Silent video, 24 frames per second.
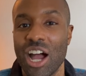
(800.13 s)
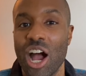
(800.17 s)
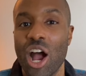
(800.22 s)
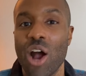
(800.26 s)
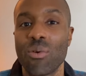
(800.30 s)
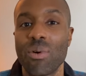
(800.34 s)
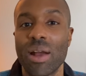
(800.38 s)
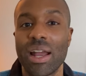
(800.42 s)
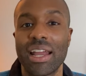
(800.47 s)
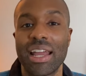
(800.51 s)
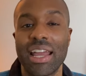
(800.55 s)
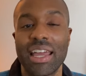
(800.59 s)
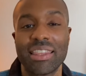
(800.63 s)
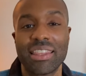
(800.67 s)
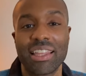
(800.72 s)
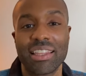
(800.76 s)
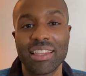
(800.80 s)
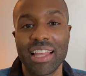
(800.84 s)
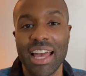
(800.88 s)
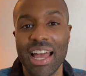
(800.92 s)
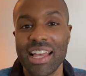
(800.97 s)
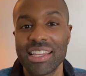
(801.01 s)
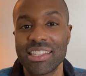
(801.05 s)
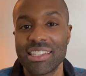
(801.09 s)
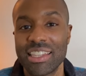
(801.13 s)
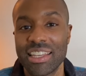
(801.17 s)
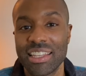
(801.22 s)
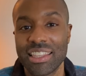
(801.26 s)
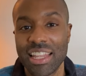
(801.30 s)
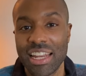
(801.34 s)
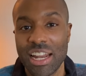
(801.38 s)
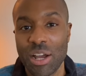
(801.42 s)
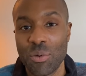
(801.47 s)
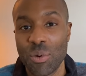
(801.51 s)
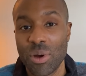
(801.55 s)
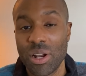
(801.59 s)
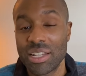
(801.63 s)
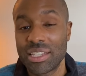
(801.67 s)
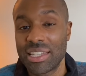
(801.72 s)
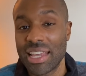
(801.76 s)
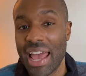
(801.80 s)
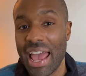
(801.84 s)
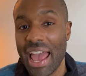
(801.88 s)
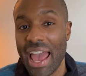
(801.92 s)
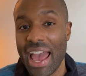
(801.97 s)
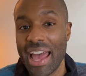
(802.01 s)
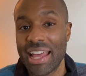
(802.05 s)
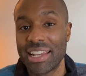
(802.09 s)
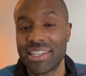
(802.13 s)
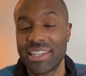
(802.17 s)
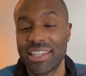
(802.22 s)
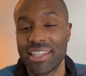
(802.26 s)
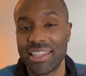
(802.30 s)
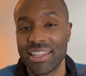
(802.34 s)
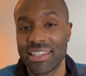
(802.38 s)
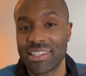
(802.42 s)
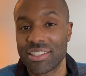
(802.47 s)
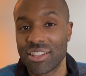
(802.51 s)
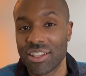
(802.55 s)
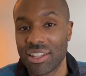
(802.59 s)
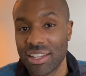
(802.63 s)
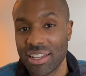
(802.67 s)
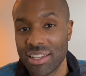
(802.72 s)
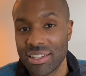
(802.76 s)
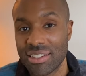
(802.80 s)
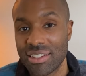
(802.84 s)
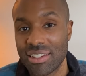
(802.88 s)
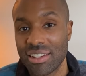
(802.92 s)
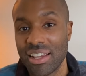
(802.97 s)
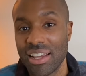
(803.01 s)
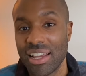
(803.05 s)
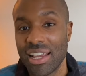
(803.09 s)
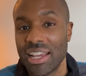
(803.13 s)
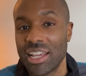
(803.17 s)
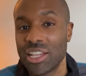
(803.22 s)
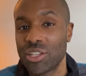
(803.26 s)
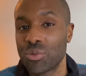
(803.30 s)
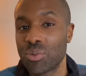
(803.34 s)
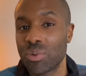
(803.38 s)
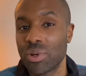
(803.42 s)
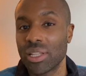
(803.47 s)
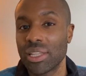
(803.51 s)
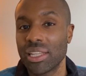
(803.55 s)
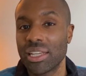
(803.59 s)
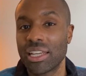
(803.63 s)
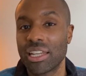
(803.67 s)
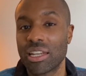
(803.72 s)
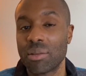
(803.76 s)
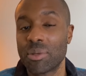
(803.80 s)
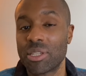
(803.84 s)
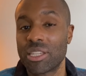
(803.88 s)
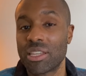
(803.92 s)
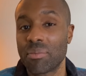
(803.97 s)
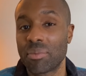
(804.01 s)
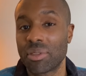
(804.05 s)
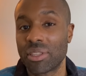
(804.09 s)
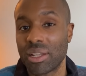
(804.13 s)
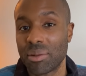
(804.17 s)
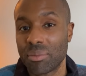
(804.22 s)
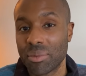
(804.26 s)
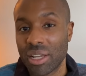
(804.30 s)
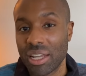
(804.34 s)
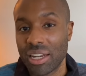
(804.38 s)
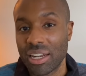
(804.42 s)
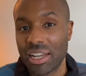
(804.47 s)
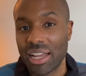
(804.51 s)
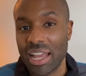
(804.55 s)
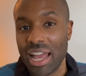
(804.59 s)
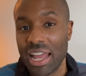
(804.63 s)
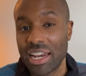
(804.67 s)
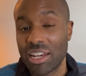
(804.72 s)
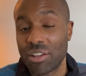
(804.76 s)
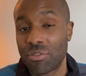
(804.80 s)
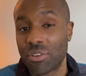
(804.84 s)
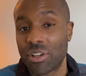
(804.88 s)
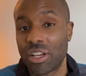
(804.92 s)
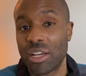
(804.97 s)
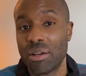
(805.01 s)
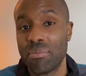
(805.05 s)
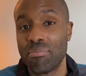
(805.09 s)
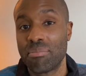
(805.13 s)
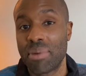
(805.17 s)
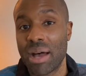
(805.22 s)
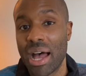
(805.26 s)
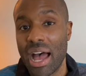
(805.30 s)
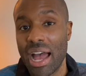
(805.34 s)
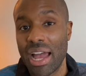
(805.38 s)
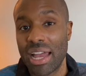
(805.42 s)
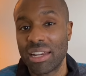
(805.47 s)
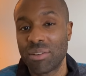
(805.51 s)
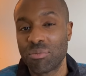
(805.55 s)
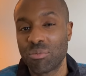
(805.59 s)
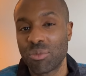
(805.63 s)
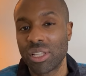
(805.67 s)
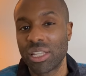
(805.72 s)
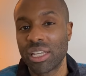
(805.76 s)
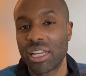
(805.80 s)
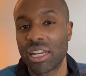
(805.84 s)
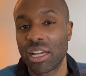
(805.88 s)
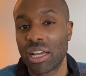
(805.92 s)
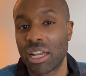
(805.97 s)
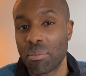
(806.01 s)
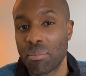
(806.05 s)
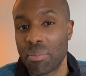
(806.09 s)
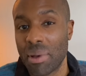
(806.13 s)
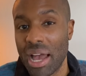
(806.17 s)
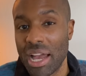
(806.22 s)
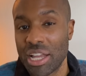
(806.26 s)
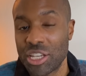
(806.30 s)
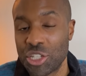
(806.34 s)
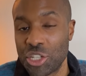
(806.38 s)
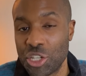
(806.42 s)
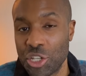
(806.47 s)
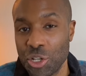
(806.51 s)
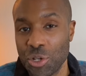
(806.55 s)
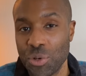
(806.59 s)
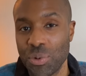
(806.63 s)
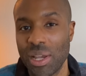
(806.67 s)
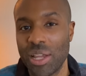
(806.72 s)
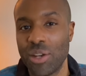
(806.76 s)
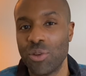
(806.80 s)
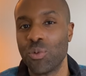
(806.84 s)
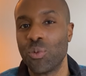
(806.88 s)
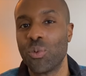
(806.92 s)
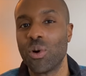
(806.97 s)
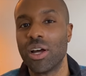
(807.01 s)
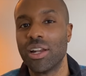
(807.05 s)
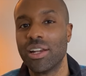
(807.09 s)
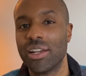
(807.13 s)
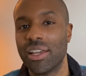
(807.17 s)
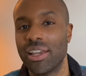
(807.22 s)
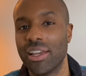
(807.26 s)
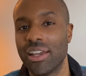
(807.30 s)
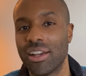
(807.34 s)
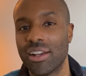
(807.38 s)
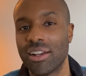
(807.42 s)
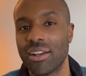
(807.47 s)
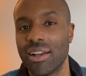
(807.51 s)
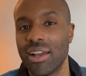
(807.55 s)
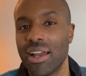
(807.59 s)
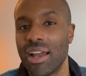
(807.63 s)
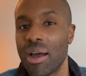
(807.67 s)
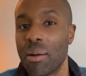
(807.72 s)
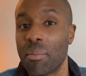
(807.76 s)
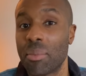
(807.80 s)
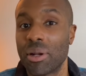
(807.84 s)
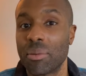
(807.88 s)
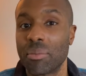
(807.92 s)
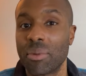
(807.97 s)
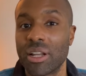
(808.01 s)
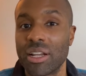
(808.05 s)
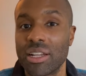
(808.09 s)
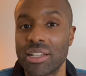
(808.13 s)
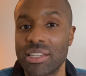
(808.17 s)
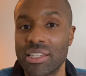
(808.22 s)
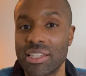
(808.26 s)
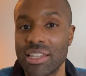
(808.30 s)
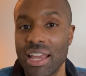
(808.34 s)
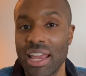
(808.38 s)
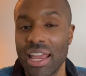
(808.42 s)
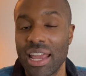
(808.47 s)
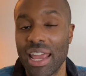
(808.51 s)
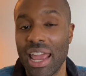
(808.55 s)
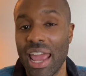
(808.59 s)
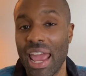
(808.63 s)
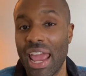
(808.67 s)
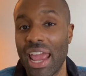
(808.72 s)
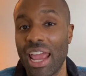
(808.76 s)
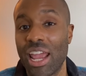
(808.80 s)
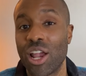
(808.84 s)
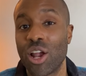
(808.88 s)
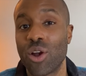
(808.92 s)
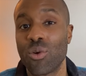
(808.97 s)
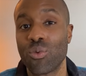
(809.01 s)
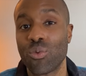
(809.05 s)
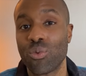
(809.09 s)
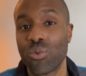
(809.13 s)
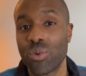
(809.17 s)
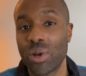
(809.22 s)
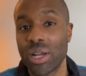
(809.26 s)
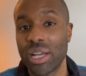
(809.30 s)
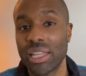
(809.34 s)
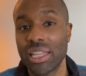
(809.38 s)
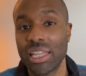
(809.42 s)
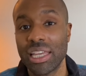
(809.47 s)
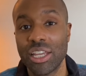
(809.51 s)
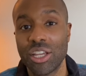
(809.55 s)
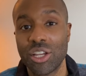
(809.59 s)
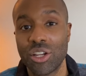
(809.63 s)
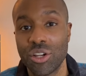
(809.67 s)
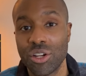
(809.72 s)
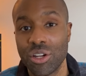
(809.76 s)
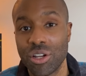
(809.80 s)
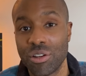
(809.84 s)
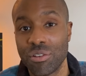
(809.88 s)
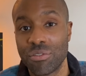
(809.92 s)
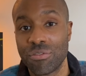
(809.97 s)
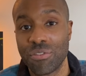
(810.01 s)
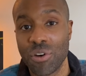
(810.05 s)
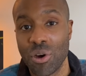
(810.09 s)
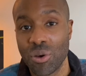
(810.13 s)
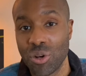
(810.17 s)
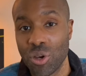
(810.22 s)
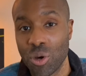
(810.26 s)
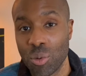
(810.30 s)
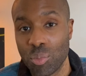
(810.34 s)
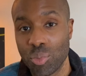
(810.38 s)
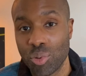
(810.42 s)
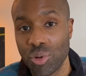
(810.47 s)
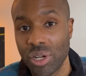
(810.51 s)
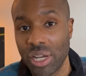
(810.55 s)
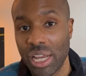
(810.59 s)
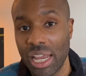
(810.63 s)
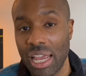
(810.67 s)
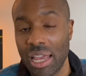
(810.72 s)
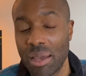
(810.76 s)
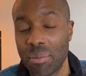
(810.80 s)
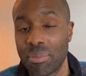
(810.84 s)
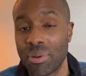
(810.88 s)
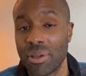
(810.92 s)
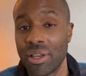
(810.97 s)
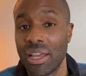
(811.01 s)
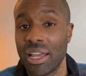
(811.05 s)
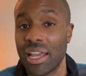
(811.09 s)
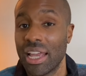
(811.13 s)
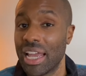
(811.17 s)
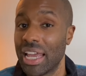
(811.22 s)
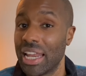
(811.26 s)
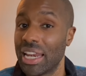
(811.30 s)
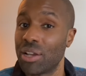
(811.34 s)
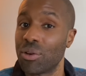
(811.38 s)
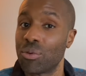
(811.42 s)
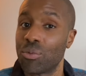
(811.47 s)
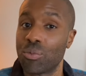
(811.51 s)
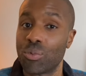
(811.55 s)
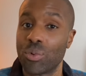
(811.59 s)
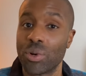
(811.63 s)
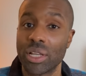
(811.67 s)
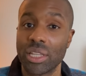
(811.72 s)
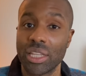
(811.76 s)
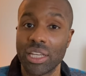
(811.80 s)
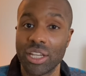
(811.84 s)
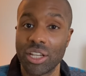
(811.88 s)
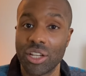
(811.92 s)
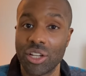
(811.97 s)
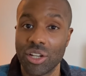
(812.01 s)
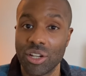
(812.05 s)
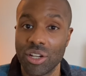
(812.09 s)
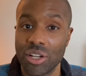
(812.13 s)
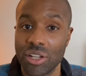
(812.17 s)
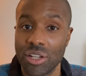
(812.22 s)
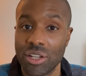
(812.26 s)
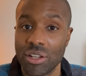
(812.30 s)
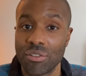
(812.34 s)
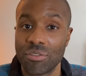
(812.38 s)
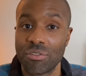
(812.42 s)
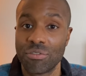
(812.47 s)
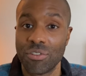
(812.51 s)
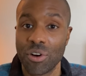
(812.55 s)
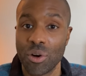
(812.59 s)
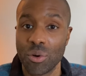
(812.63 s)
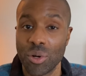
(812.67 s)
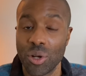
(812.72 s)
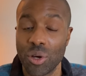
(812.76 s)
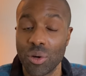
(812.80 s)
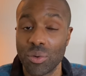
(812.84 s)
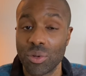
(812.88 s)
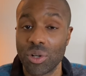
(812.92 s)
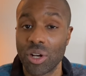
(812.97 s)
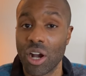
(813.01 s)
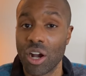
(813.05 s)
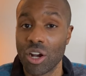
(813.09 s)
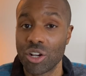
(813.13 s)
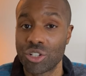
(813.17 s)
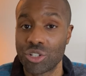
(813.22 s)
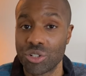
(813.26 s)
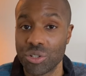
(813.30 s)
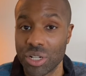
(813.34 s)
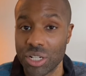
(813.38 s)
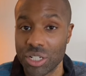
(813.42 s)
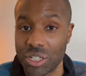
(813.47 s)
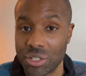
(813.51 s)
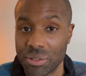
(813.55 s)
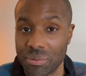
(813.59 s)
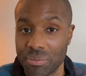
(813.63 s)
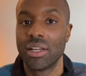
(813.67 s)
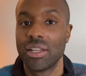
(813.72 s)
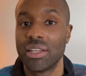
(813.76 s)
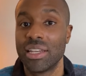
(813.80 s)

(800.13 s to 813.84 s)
All right, and the last thing that I wanted to add to this list is really gonna be something that I'm gonna kind of combine. I'm really gonna combine two in one here, but I'm gonna say a really good phono preamp and a really good phono cartridge.